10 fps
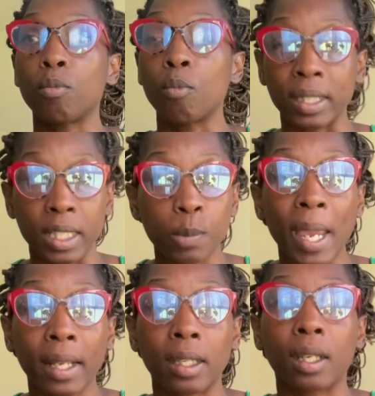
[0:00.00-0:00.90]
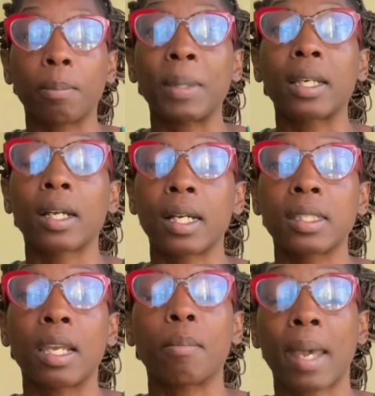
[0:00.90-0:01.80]
was expected because
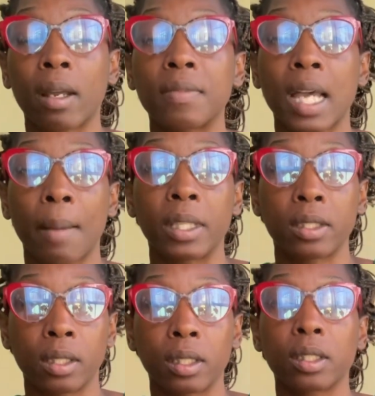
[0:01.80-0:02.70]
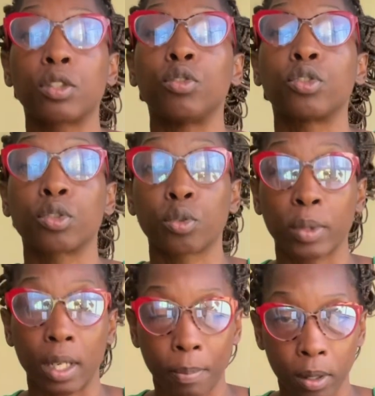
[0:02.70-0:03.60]
the amount of time it took to
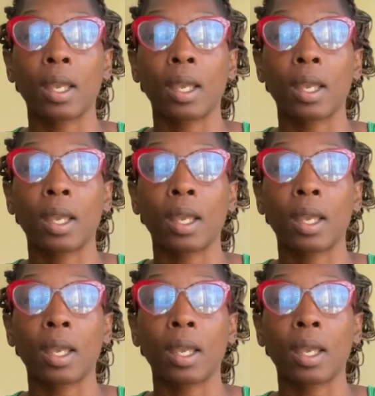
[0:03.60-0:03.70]
strip,